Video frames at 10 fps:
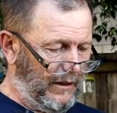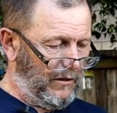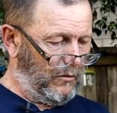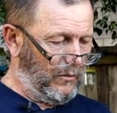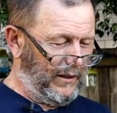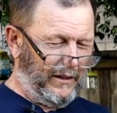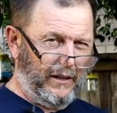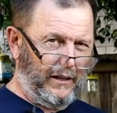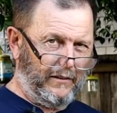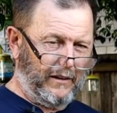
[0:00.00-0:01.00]
I really
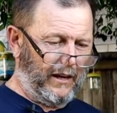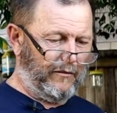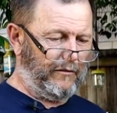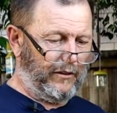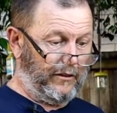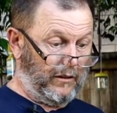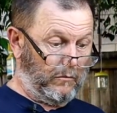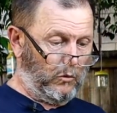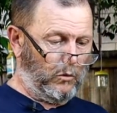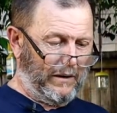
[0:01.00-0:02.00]
needed to have either
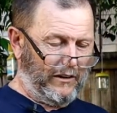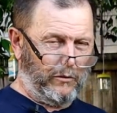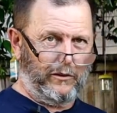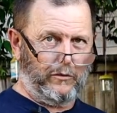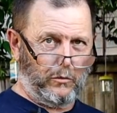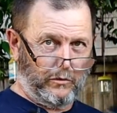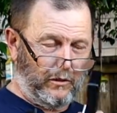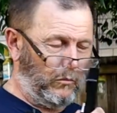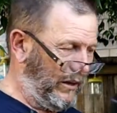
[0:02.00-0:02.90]
more batteries or some way